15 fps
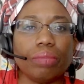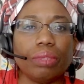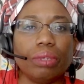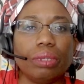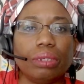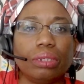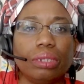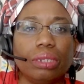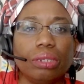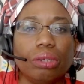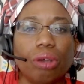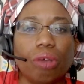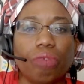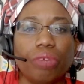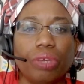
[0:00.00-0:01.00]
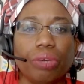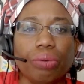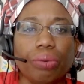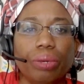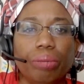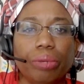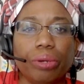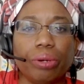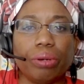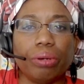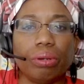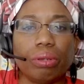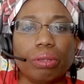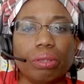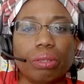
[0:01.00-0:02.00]
It's in coffee creamer.
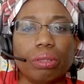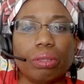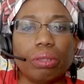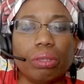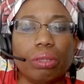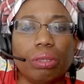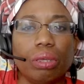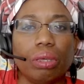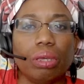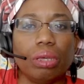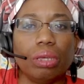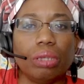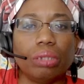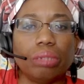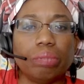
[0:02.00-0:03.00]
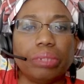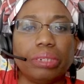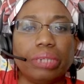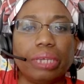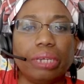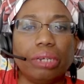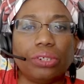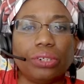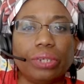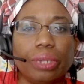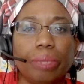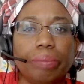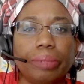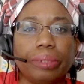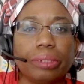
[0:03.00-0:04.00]
It's in potato
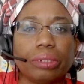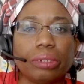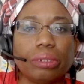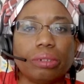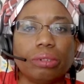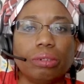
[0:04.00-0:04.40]
chips.